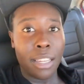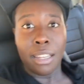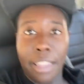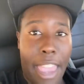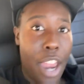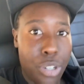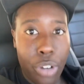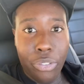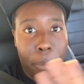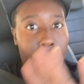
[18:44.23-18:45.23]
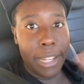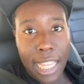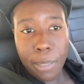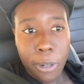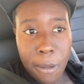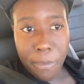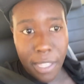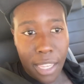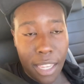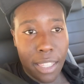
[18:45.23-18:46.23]
Andrew from point A to point
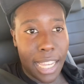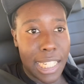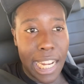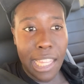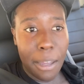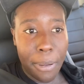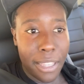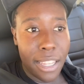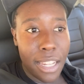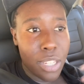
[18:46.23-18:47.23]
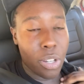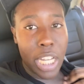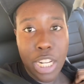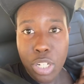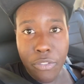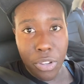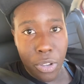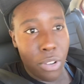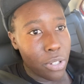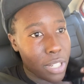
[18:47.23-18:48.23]
B and like setting up his, you know,
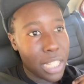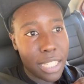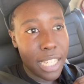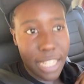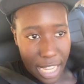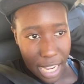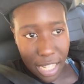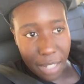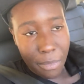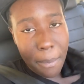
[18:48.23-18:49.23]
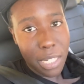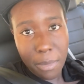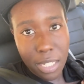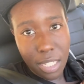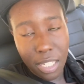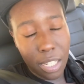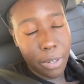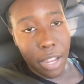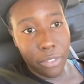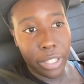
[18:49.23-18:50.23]
interviews on CNN and MSNBC or
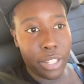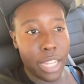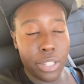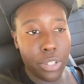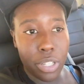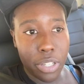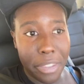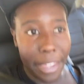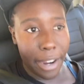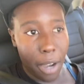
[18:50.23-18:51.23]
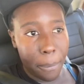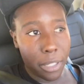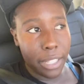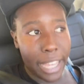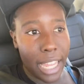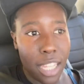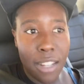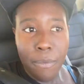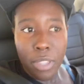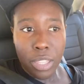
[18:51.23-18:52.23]
whatever. Like, you guys are doing good there, but like
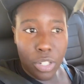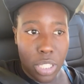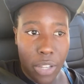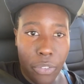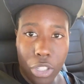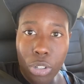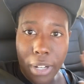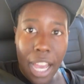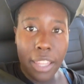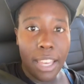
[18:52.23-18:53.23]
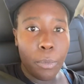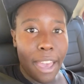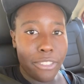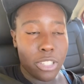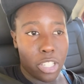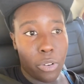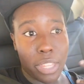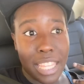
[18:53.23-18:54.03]
there's stuff on the ground that we have to deal with